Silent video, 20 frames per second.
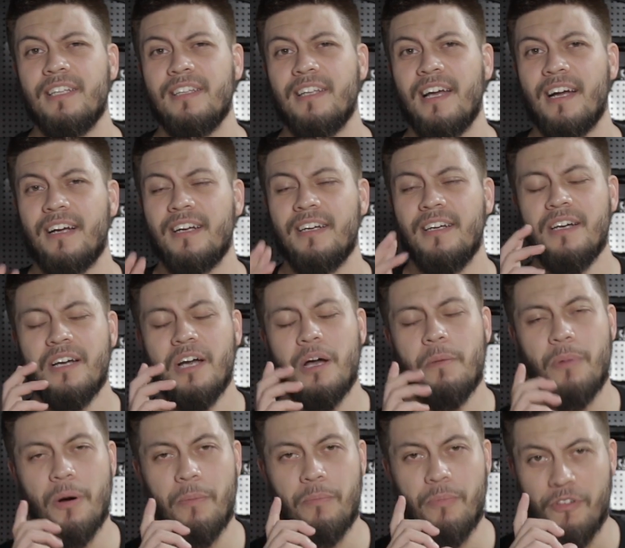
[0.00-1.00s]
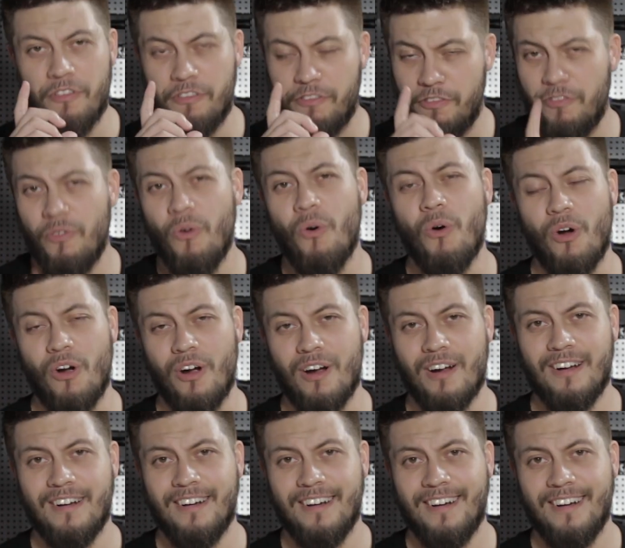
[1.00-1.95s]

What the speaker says: and neck, but before